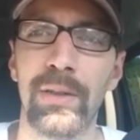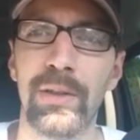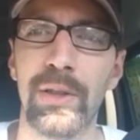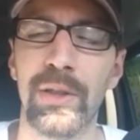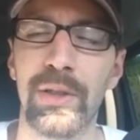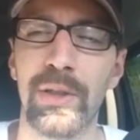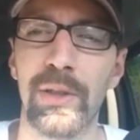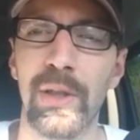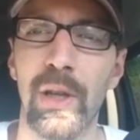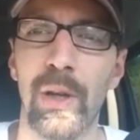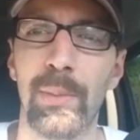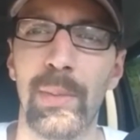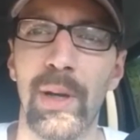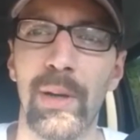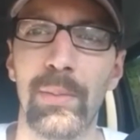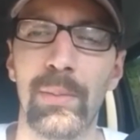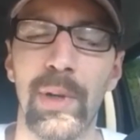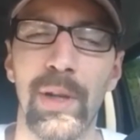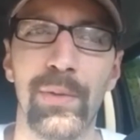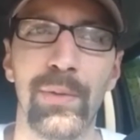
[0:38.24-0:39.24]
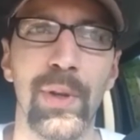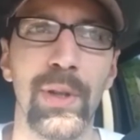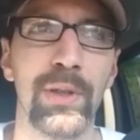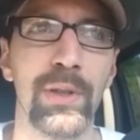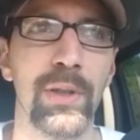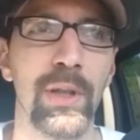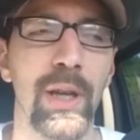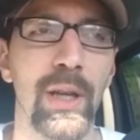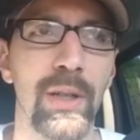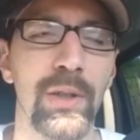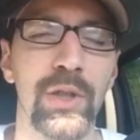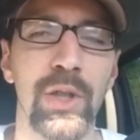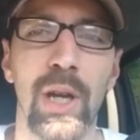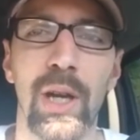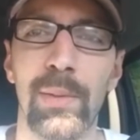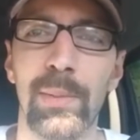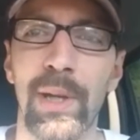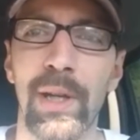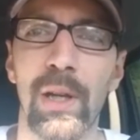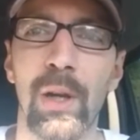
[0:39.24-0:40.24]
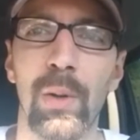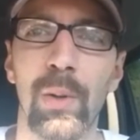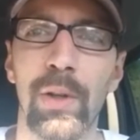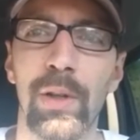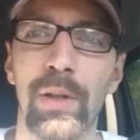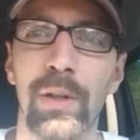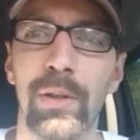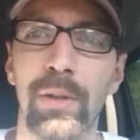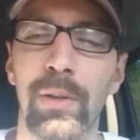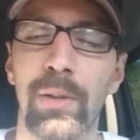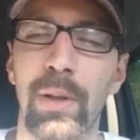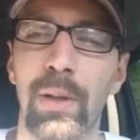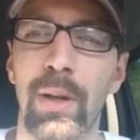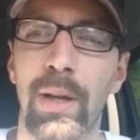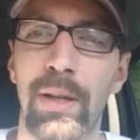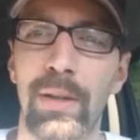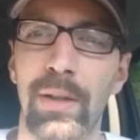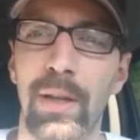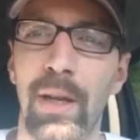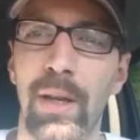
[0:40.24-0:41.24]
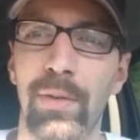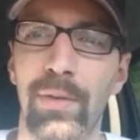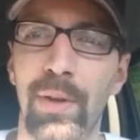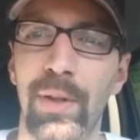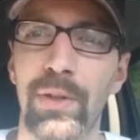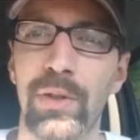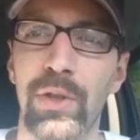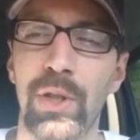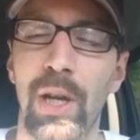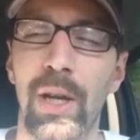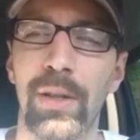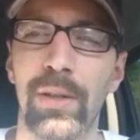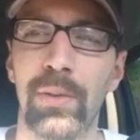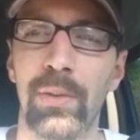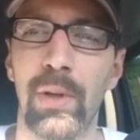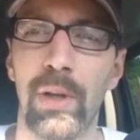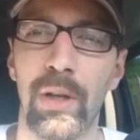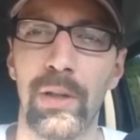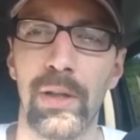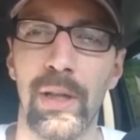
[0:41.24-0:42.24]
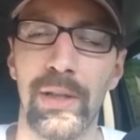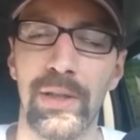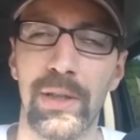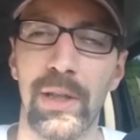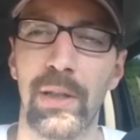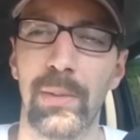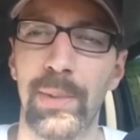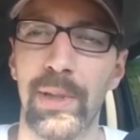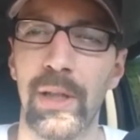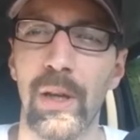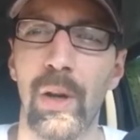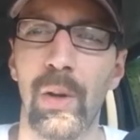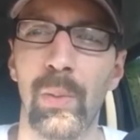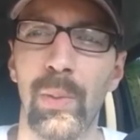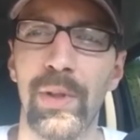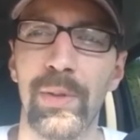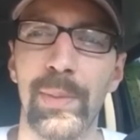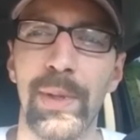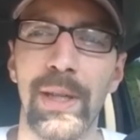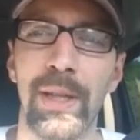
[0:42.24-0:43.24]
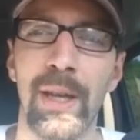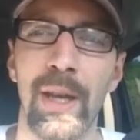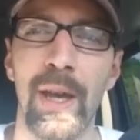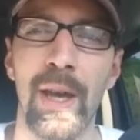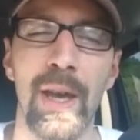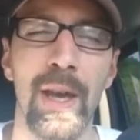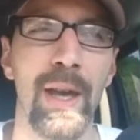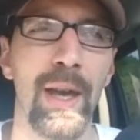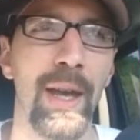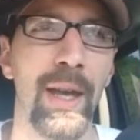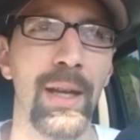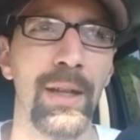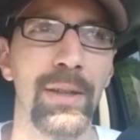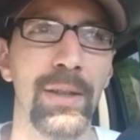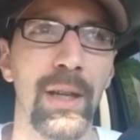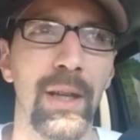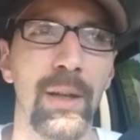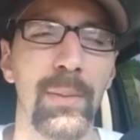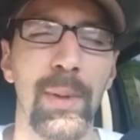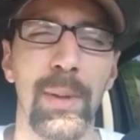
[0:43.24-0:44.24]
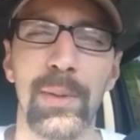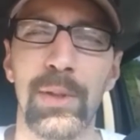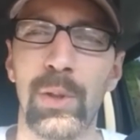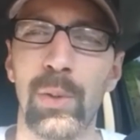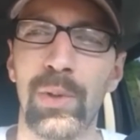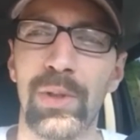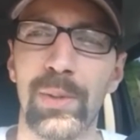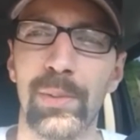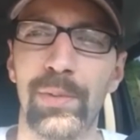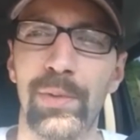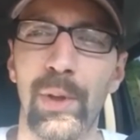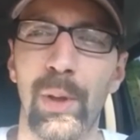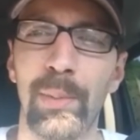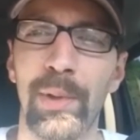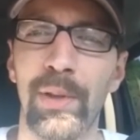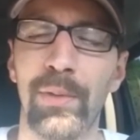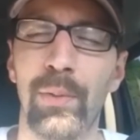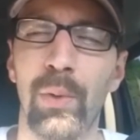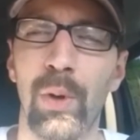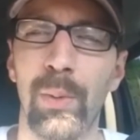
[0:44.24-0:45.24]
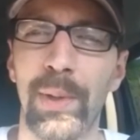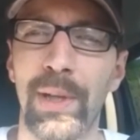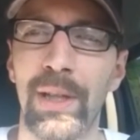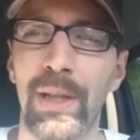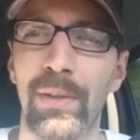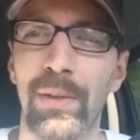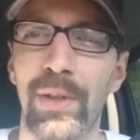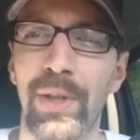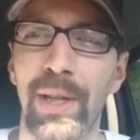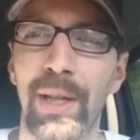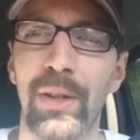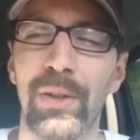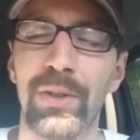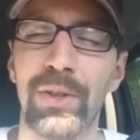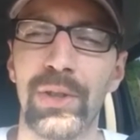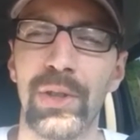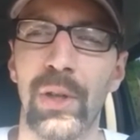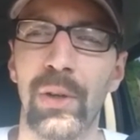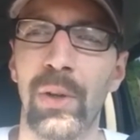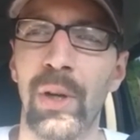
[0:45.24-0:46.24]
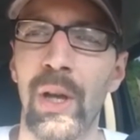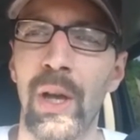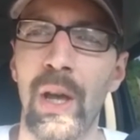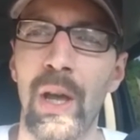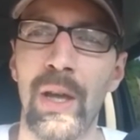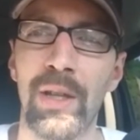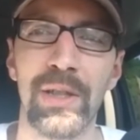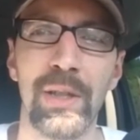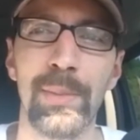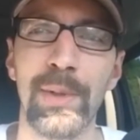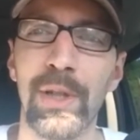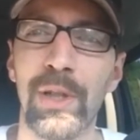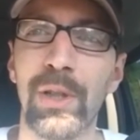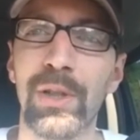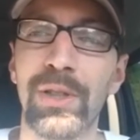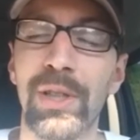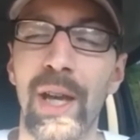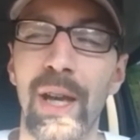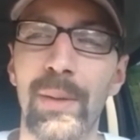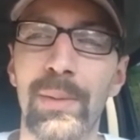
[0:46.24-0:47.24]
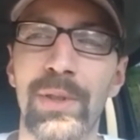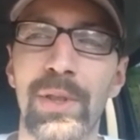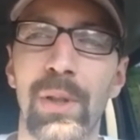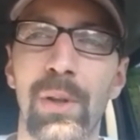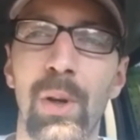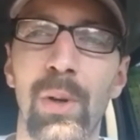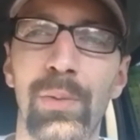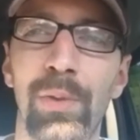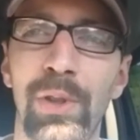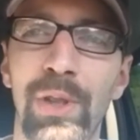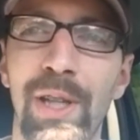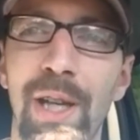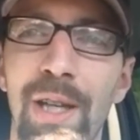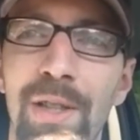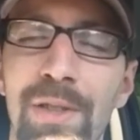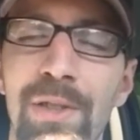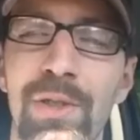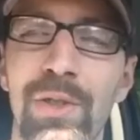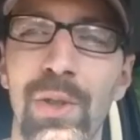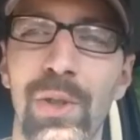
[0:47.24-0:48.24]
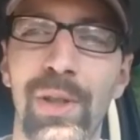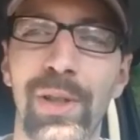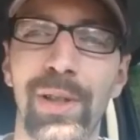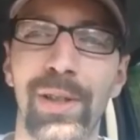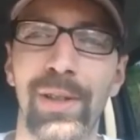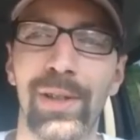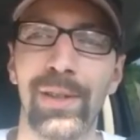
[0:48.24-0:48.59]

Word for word: just you know, my my friend uh, John, my coworker and friend John are, is gonna be going with me, and maybe doing some filming for me and everything else. So it's gonna be a good time. So hopefully you guys enjoy.